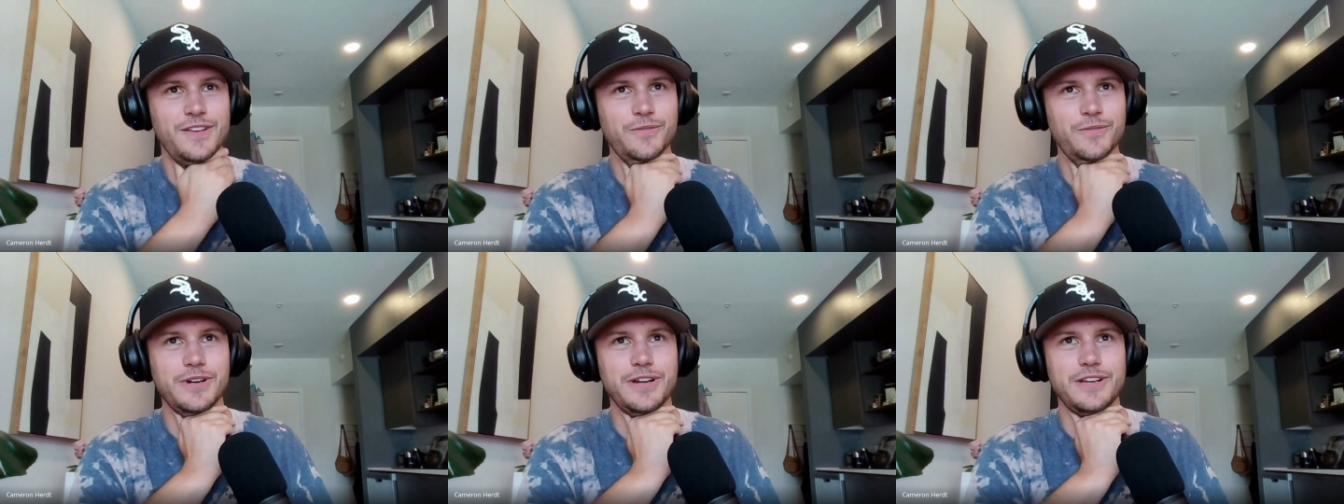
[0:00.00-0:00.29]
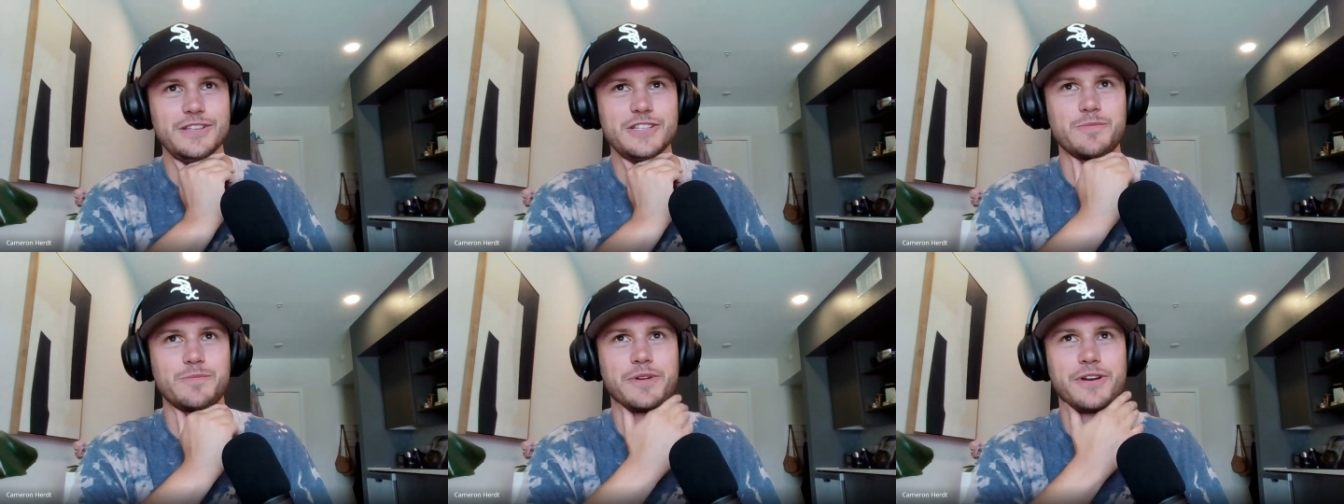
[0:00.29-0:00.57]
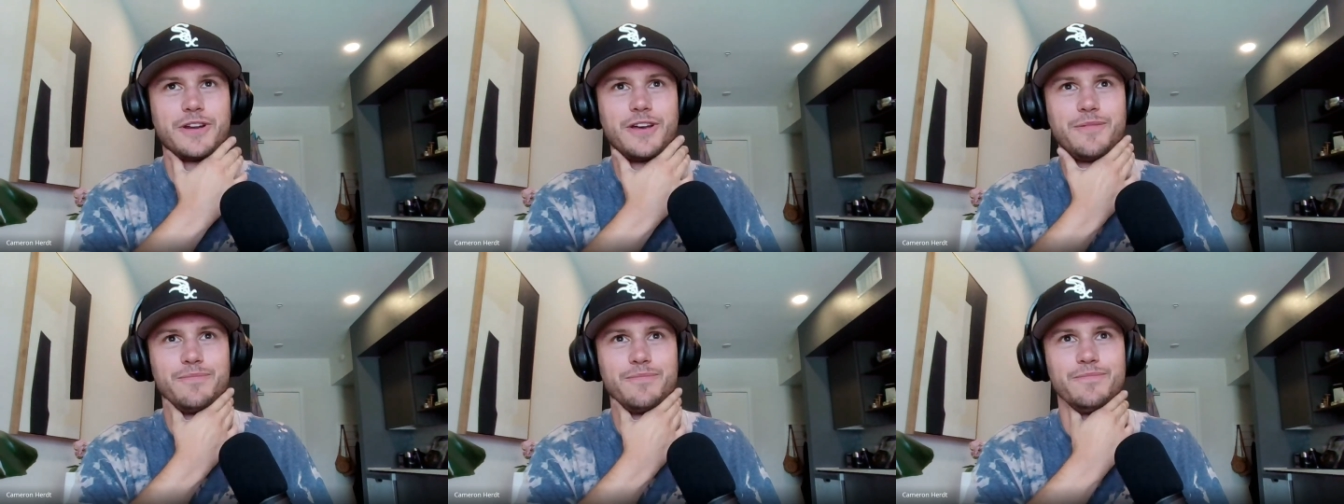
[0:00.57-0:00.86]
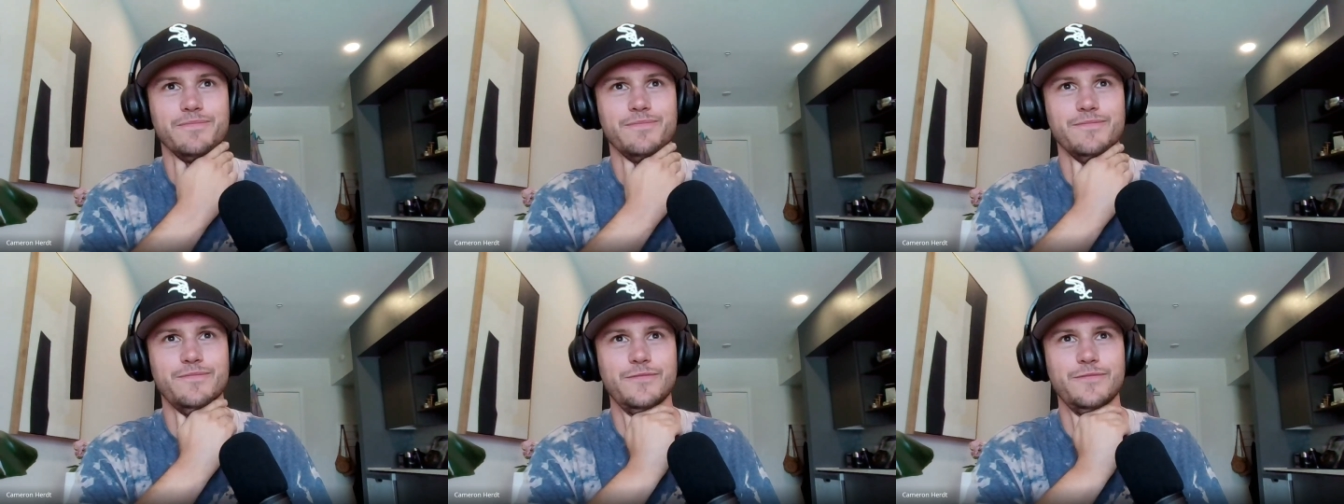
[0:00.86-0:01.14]
What else has been up?
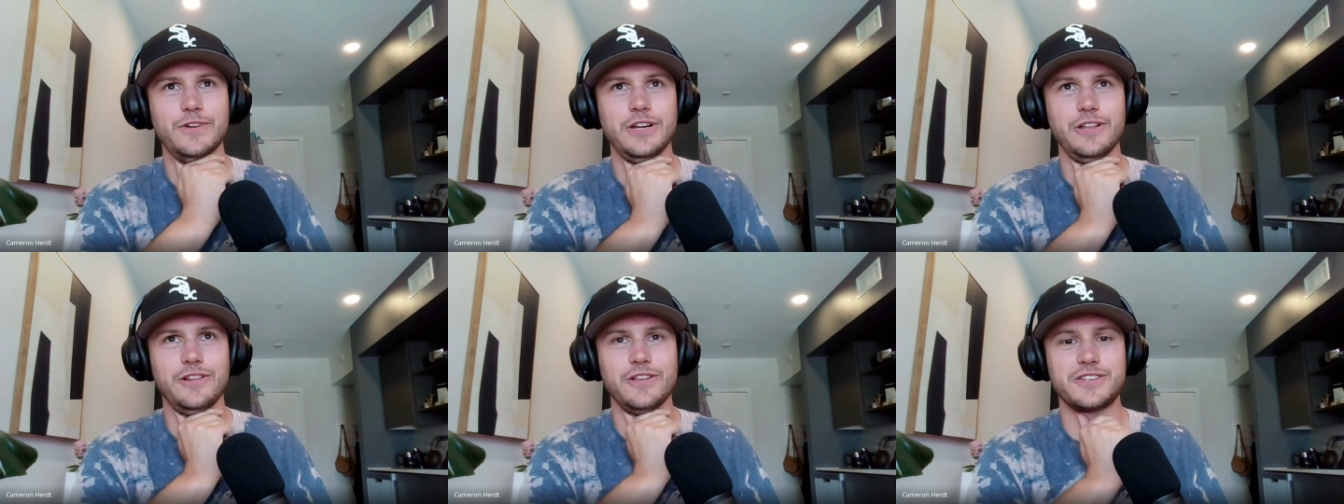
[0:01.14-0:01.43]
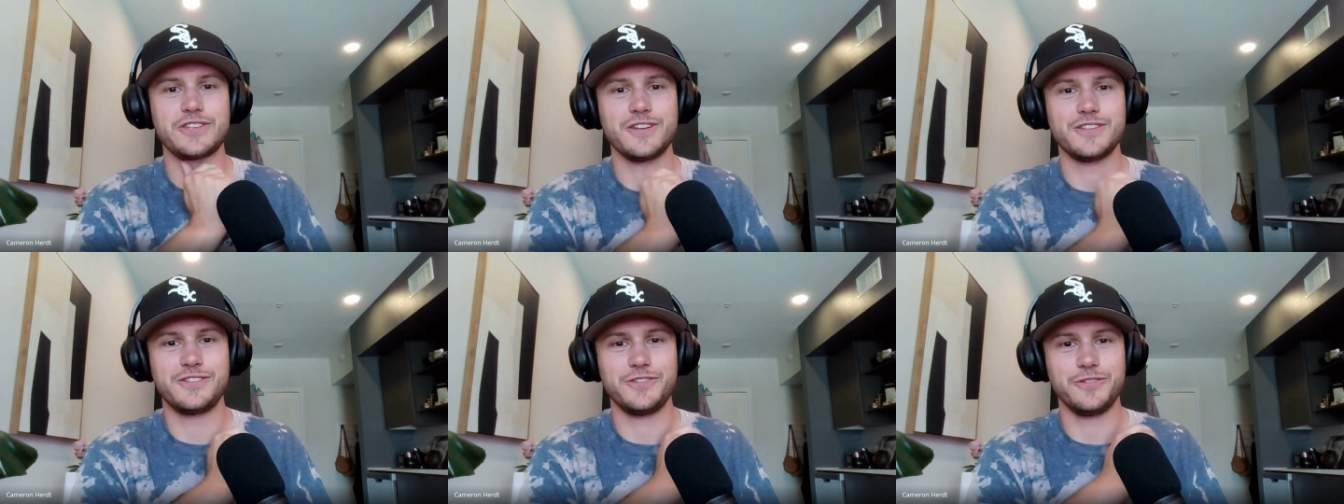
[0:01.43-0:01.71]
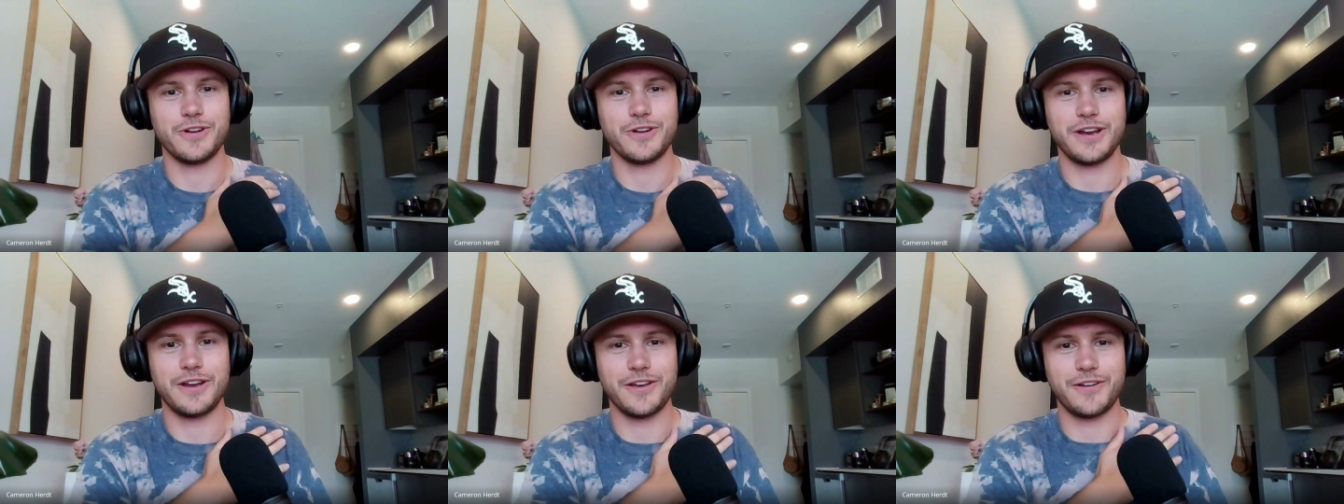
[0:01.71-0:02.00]
What are you listening to right